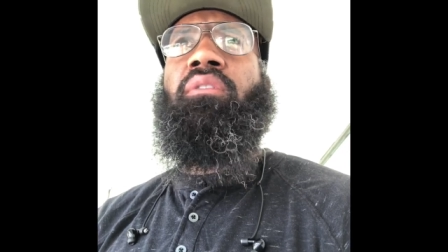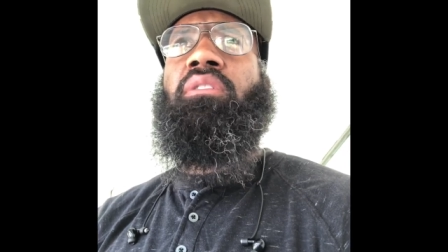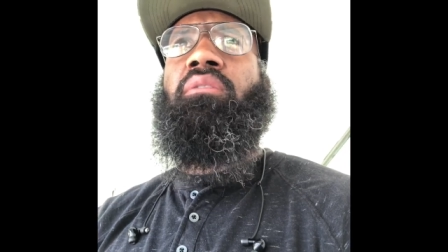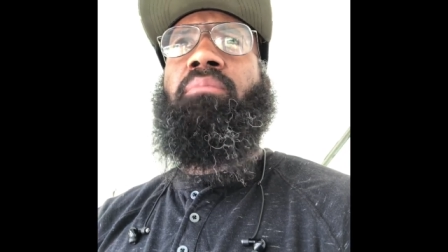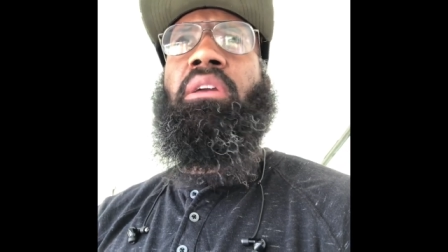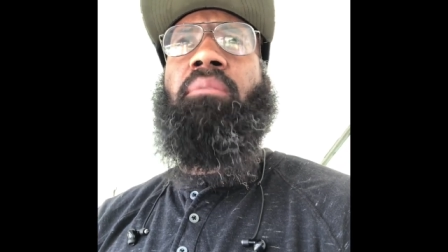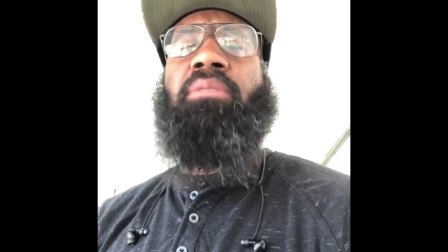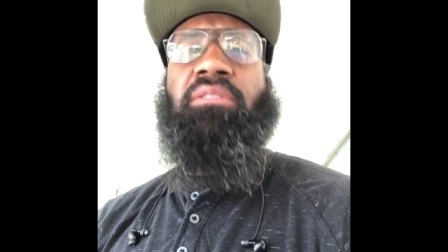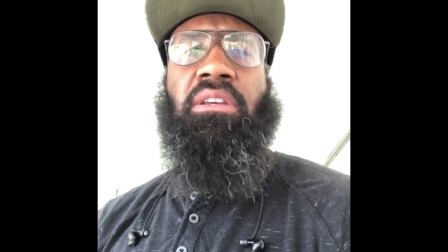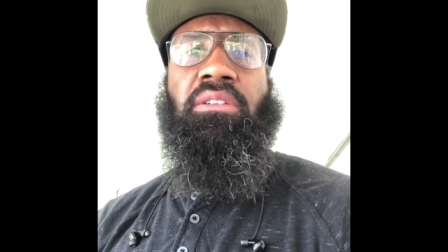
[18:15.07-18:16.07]
and to be in
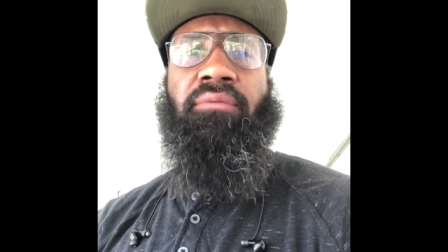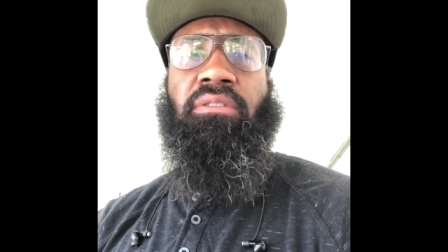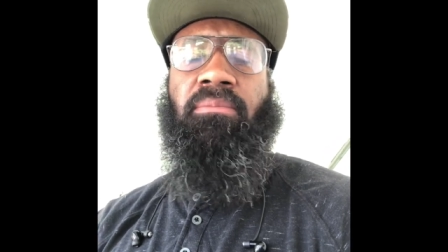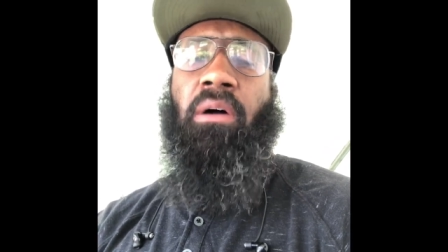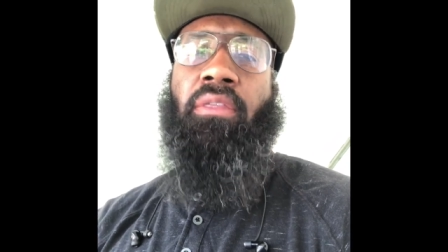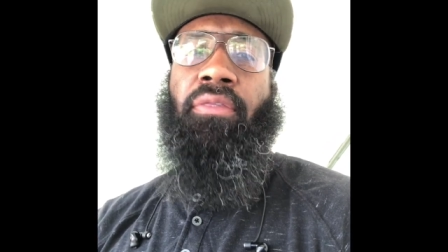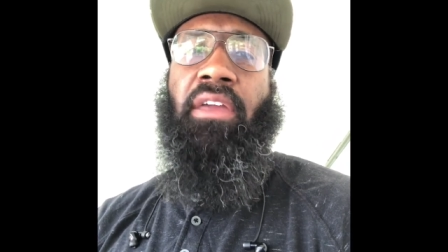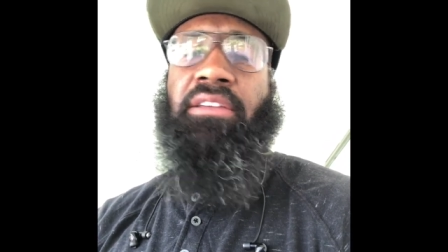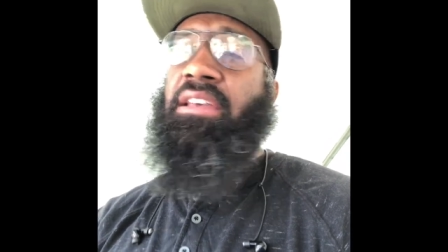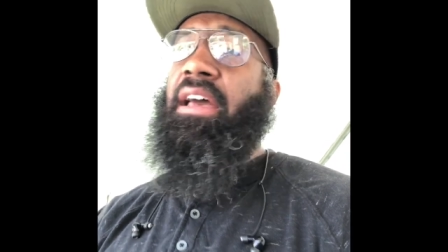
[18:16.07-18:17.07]
position for some other
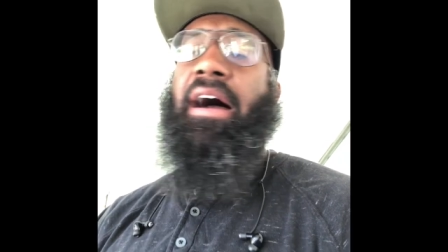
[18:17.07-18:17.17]
things.